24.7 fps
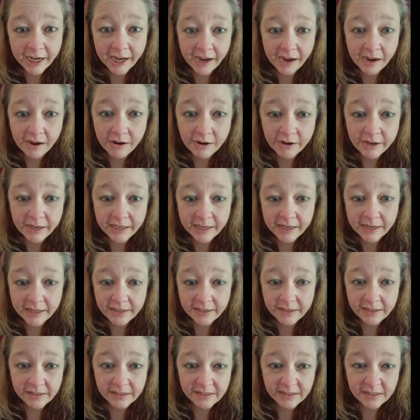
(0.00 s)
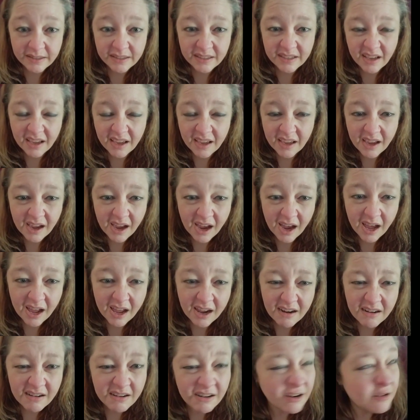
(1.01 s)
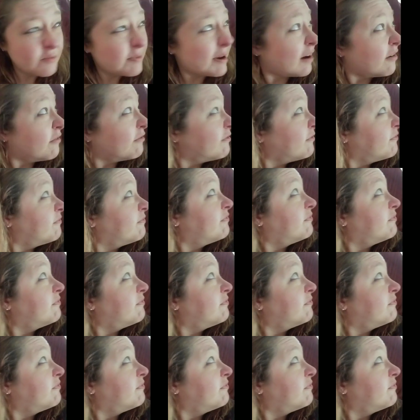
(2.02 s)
now it is, I don't know, about